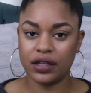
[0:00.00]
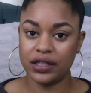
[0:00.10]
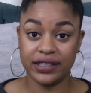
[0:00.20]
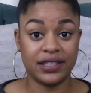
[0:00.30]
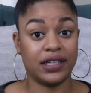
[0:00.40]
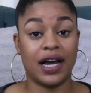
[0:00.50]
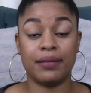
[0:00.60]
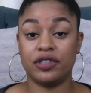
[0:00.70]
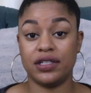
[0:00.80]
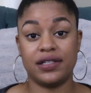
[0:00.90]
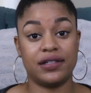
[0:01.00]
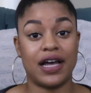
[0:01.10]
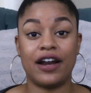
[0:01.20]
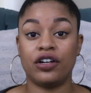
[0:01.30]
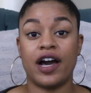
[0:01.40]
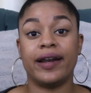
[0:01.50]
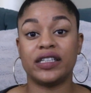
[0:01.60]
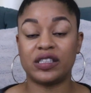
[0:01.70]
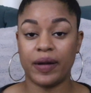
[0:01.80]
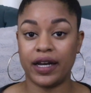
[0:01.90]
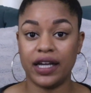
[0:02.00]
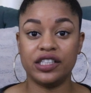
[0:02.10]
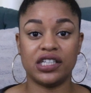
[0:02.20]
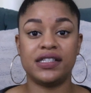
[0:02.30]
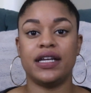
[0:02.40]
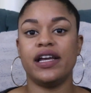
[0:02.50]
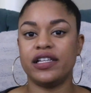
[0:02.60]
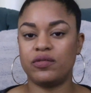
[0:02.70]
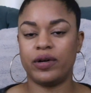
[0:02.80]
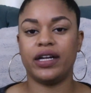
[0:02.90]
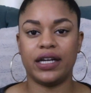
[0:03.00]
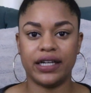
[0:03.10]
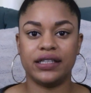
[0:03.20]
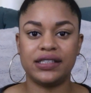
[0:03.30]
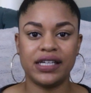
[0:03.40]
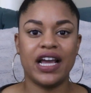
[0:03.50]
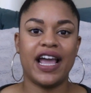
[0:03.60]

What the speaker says: listen, I don't know how to explain it. It just is what it is.